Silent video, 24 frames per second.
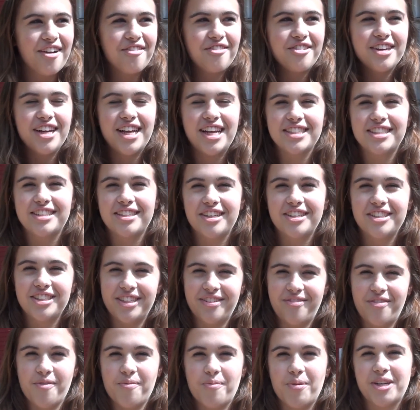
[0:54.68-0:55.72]
Everyone has such
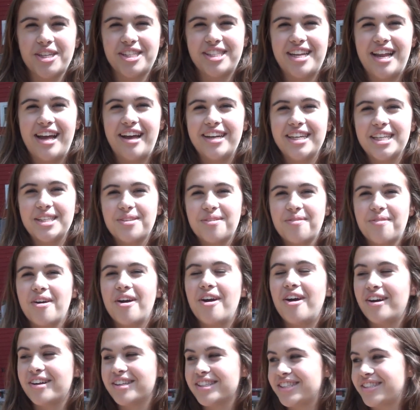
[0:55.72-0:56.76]
different personalities and we're
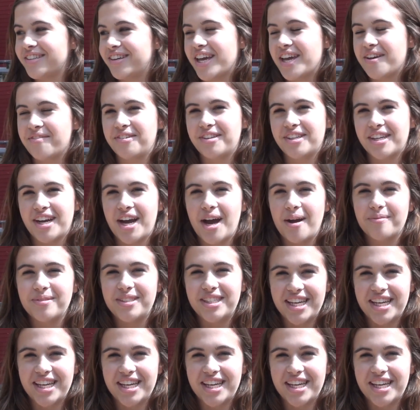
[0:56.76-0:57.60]
all still able to come